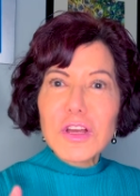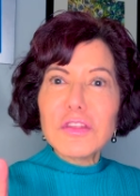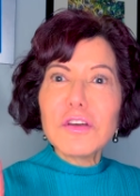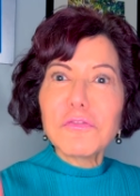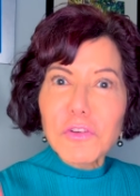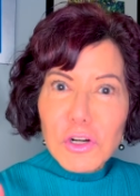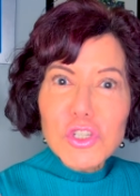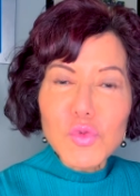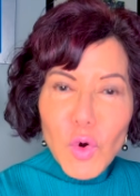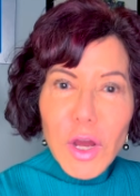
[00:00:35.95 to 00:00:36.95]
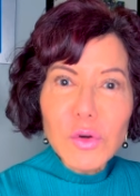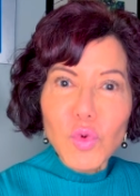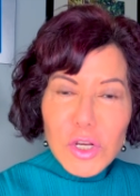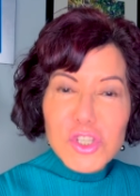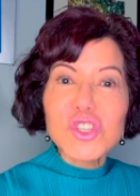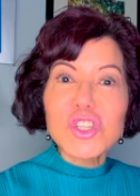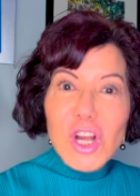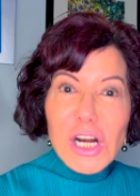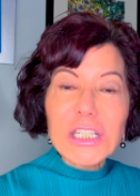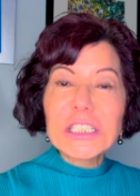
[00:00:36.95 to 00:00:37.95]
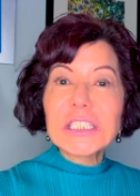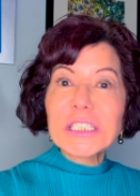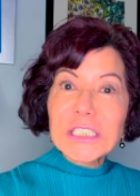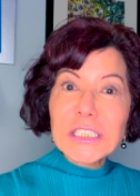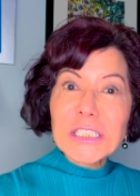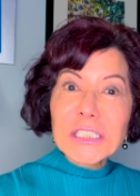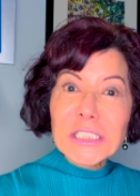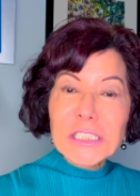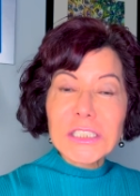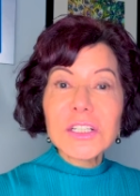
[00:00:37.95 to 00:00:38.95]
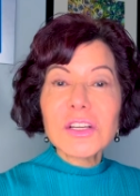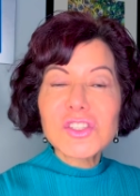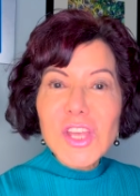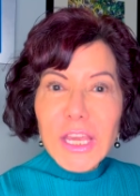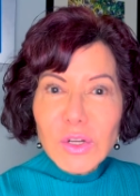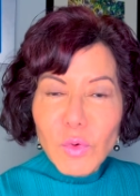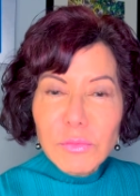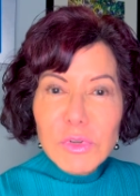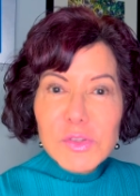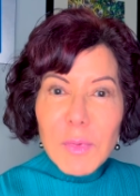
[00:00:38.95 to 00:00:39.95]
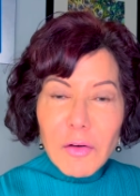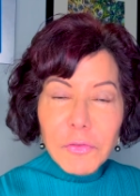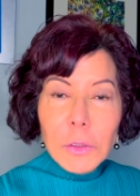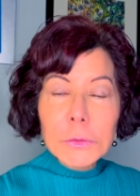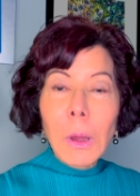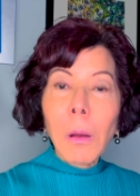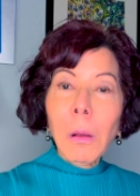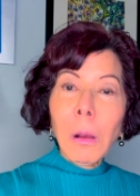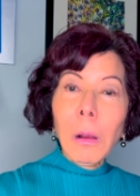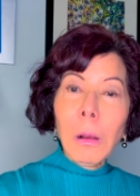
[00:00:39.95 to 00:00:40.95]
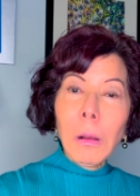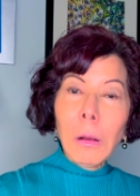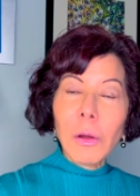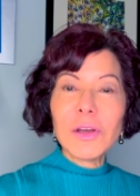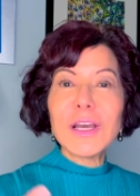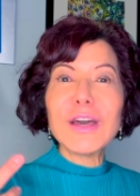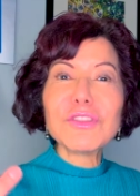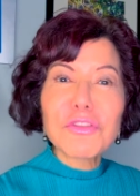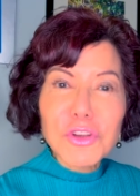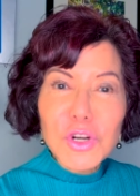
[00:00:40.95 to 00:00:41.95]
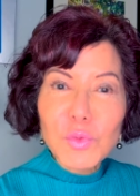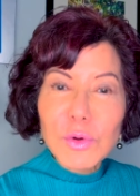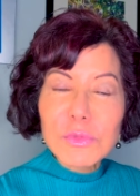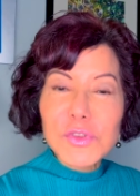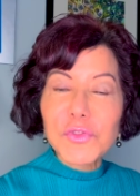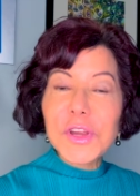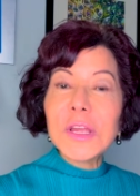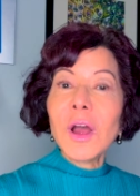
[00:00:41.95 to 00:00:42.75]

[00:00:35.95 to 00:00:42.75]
The first one was stuck, second one was muffled, and the third one was free.